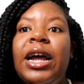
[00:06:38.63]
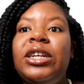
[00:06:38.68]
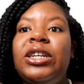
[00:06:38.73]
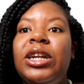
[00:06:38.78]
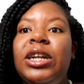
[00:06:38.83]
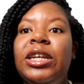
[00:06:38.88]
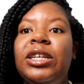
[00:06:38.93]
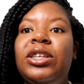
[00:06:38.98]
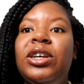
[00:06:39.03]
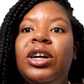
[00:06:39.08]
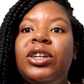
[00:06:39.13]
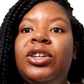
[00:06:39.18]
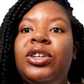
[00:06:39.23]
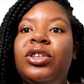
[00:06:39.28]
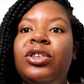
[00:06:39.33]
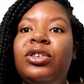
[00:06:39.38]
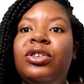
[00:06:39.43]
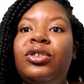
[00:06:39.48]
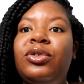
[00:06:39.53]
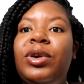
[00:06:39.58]
actually
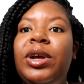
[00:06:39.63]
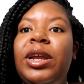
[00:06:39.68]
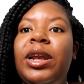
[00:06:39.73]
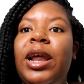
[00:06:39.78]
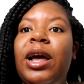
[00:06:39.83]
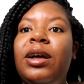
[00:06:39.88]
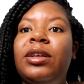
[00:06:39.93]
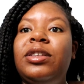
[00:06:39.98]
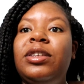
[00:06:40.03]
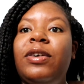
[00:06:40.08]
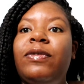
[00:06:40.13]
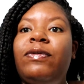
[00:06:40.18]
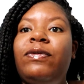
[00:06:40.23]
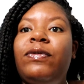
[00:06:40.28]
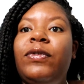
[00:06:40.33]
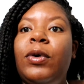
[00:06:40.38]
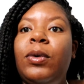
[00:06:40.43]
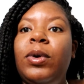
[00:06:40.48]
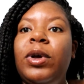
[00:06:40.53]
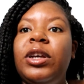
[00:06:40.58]
touch the screen now to
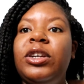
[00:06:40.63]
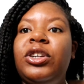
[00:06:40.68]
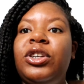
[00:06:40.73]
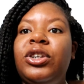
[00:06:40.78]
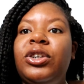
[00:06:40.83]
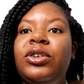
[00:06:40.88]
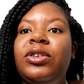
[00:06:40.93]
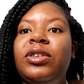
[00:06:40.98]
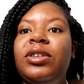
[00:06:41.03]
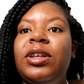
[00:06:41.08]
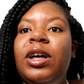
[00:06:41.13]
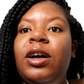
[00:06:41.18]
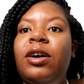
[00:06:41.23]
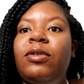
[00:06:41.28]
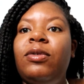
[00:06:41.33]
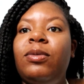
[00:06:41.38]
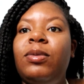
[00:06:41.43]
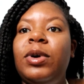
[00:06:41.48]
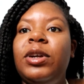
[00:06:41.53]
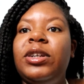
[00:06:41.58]
focus
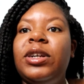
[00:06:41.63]
yourself,